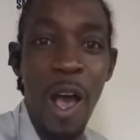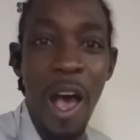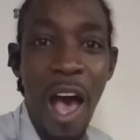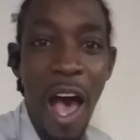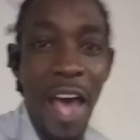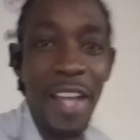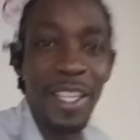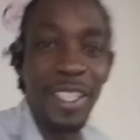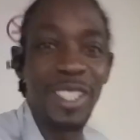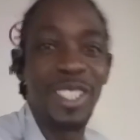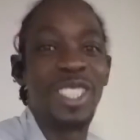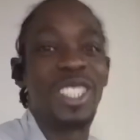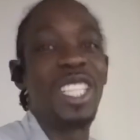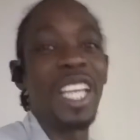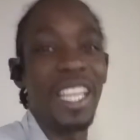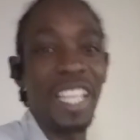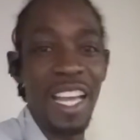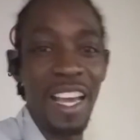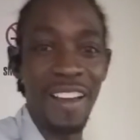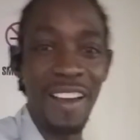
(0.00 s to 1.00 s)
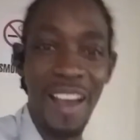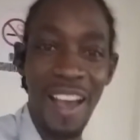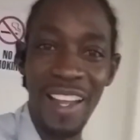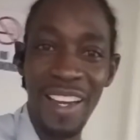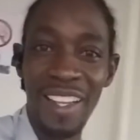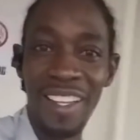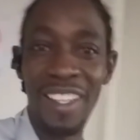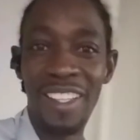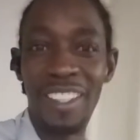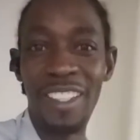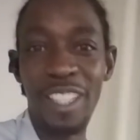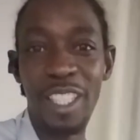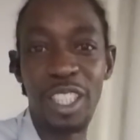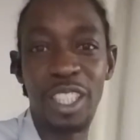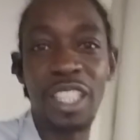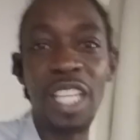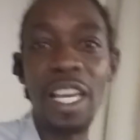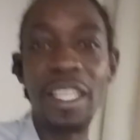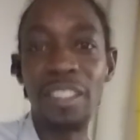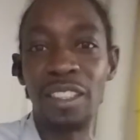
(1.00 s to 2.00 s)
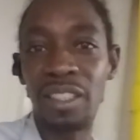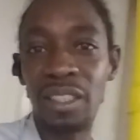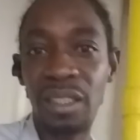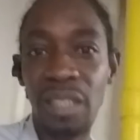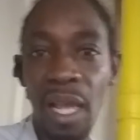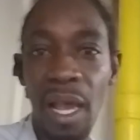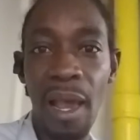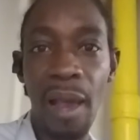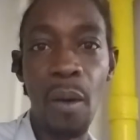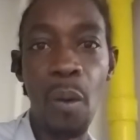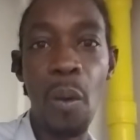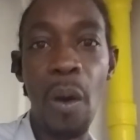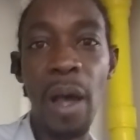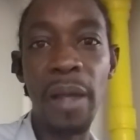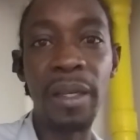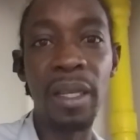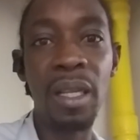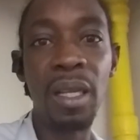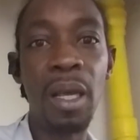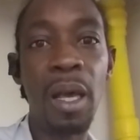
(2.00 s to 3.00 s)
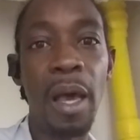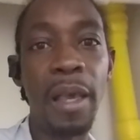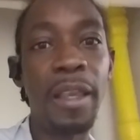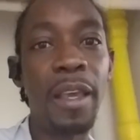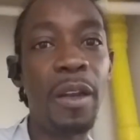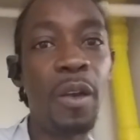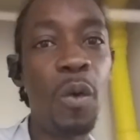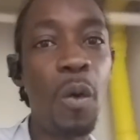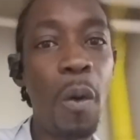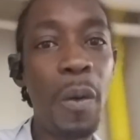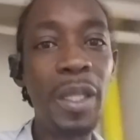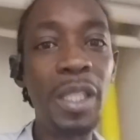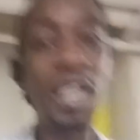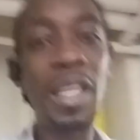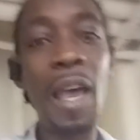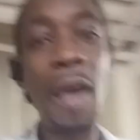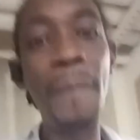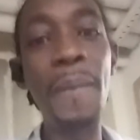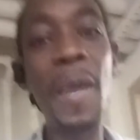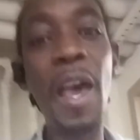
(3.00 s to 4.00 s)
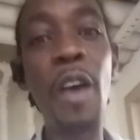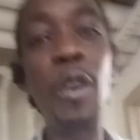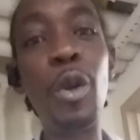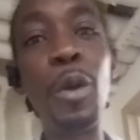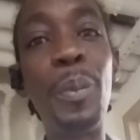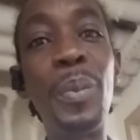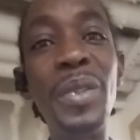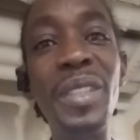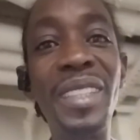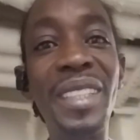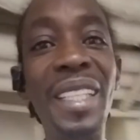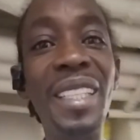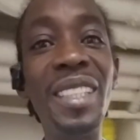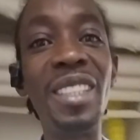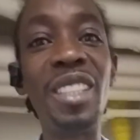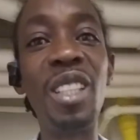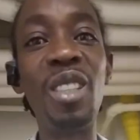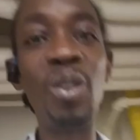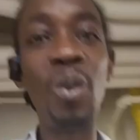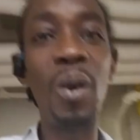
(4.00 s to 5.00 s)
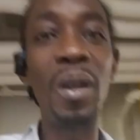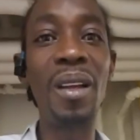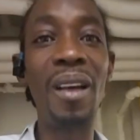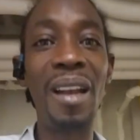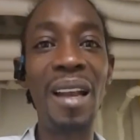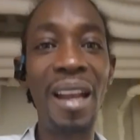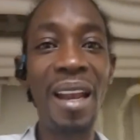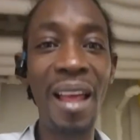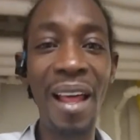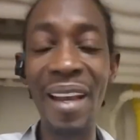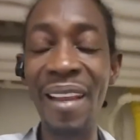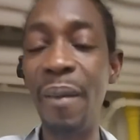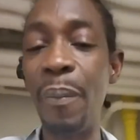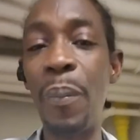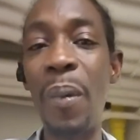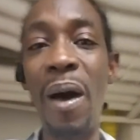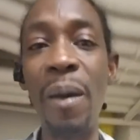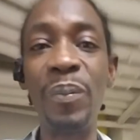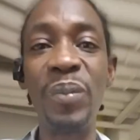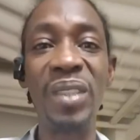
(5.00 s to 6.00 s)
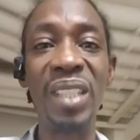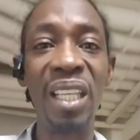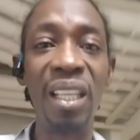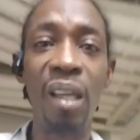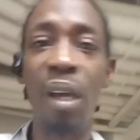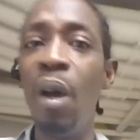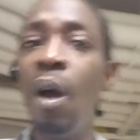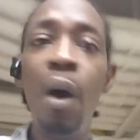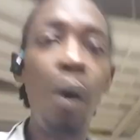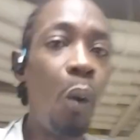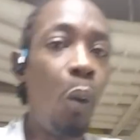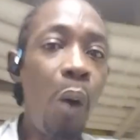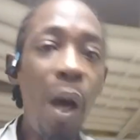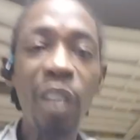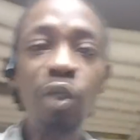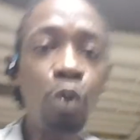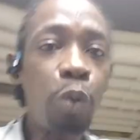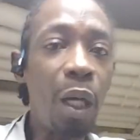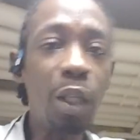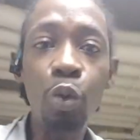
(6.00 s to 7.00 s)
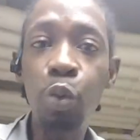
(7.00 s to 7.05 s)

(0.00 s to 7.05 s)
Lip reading: at the general, the 10-star one. And you know when time I represent, you know, on a lollipop thing. Watch.